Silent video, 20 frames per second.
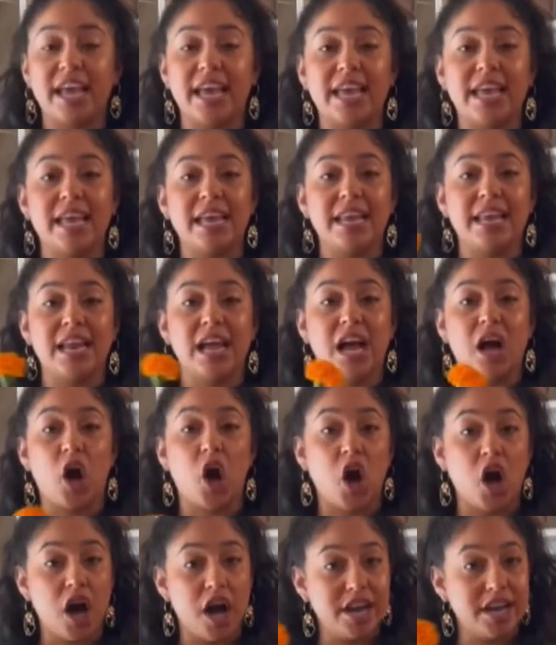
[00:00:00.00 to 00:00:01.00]
in
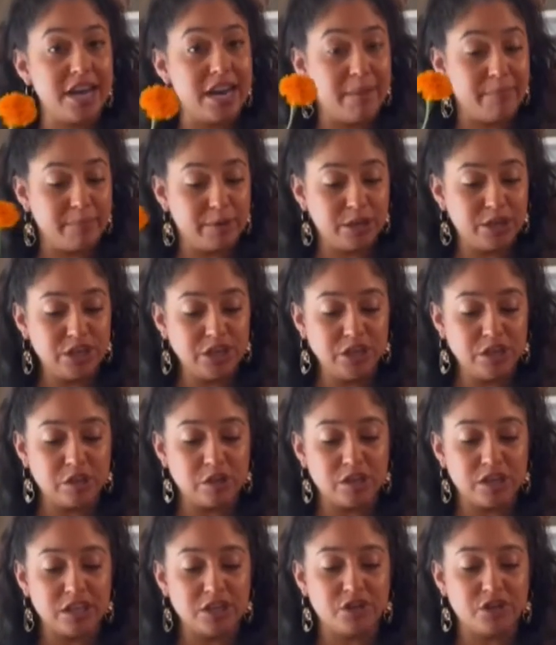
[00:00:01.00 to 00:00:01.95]
odd numbers,